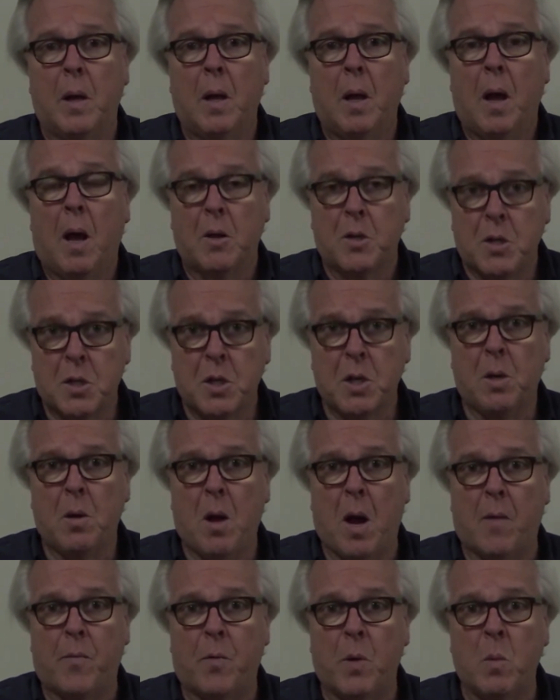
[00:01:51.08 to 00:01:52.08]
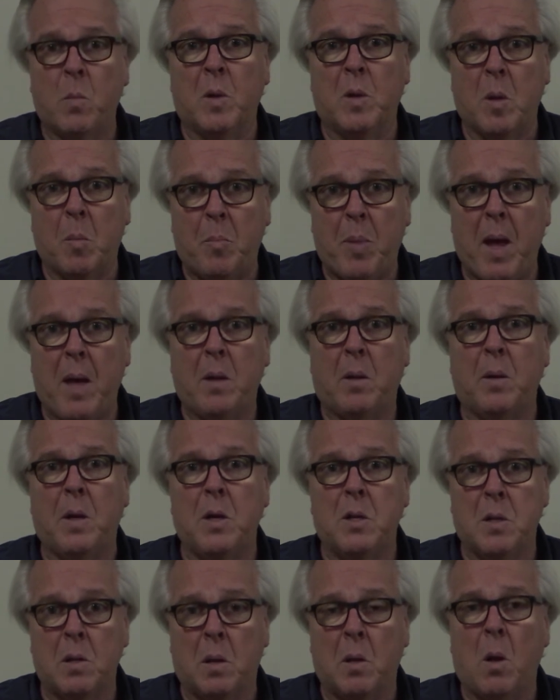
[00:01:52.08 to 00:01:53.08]
A sin offering with the
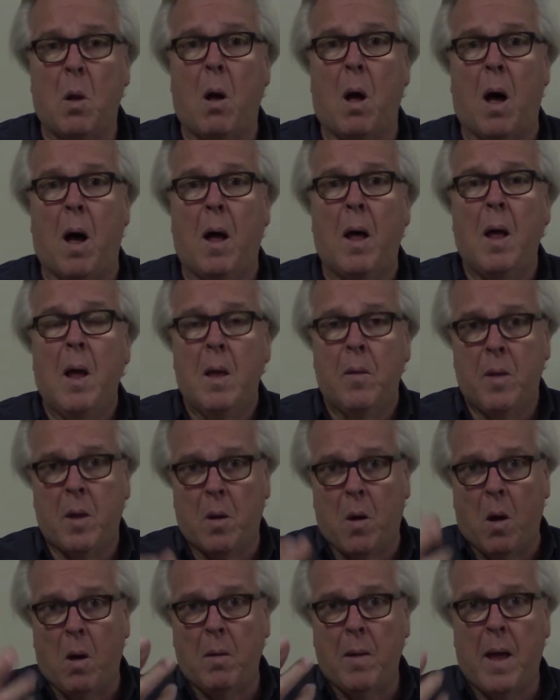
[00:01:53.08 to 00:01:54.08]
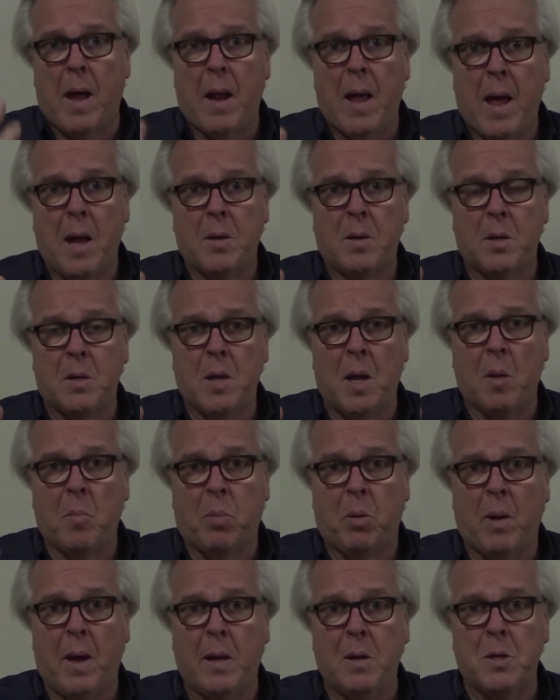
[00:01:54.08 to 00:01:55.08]
penalties and the law that all that had to take
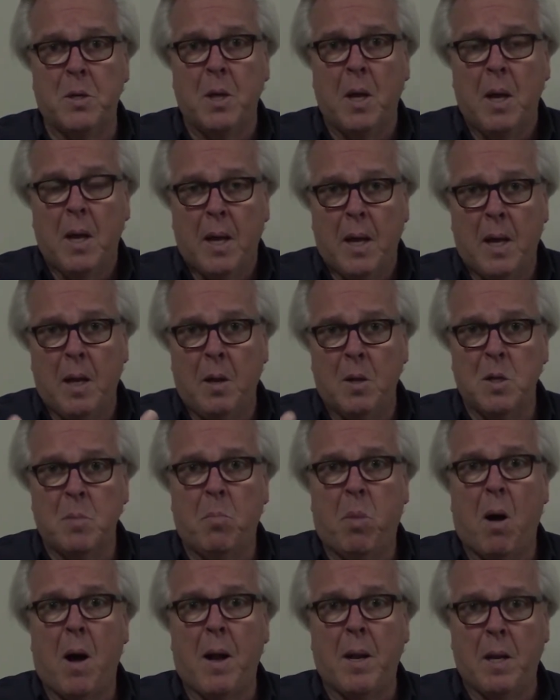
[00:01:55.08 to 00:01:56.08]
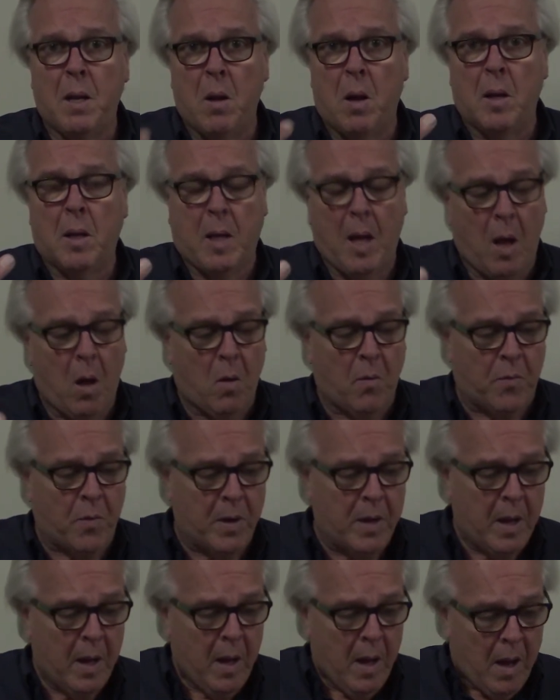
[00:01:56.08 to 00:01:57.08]
place in his body and on
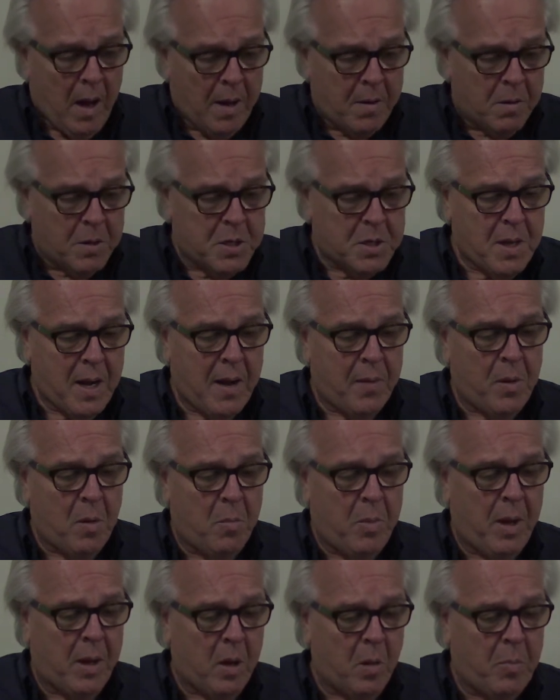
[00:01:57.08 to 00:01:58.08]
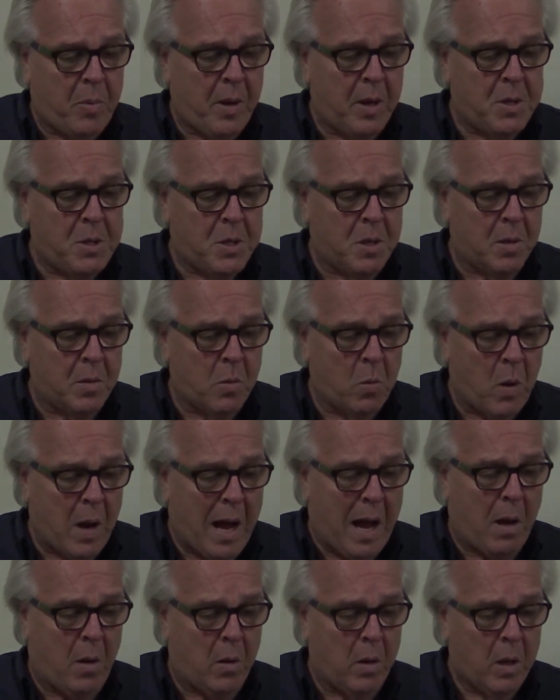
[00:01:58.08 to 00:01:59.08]
Calvary. Understand the bigger picture.
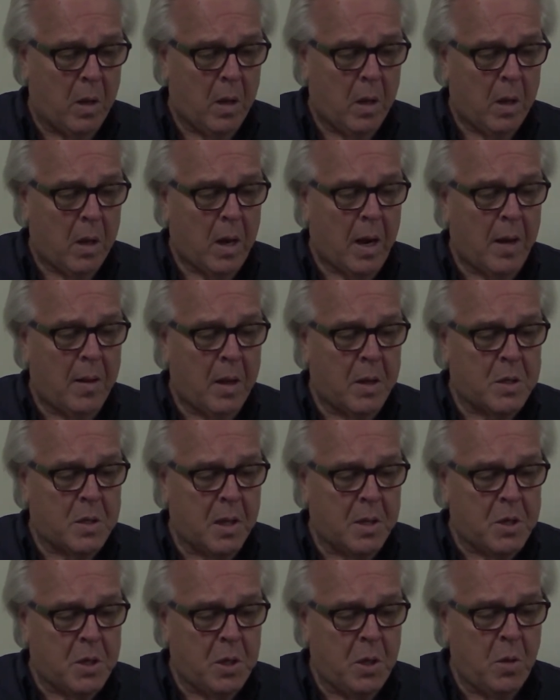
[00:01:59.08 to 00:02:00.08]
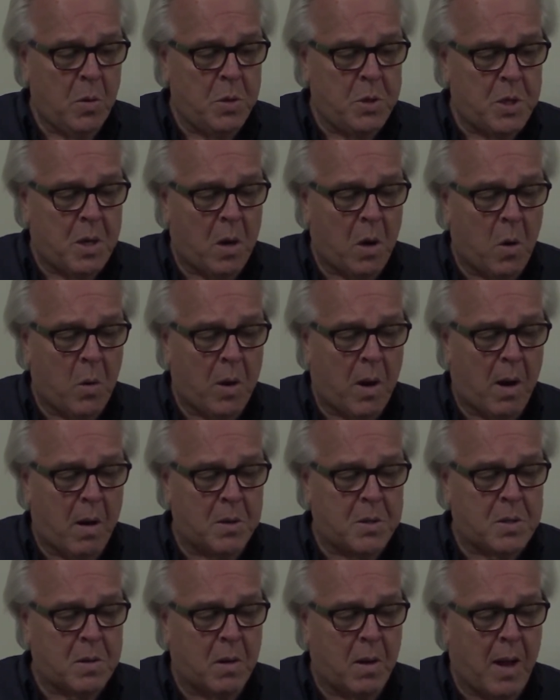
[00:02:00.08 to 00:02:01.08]
Wow. It's huge in our own
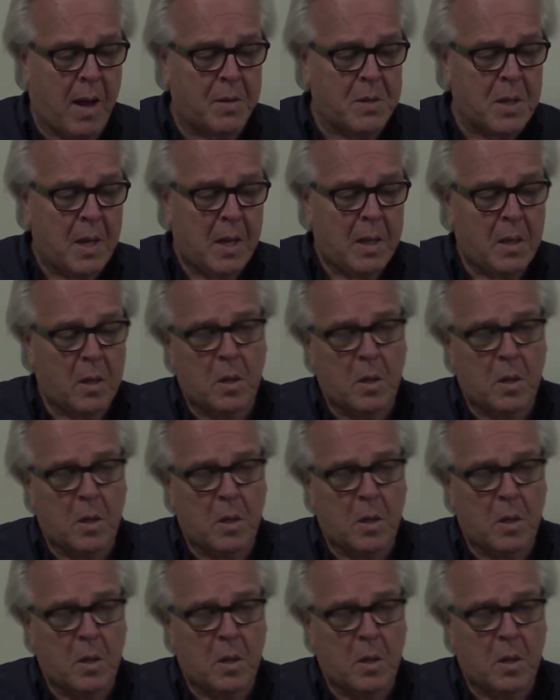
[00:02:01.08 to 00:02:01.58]
hearts and our lives.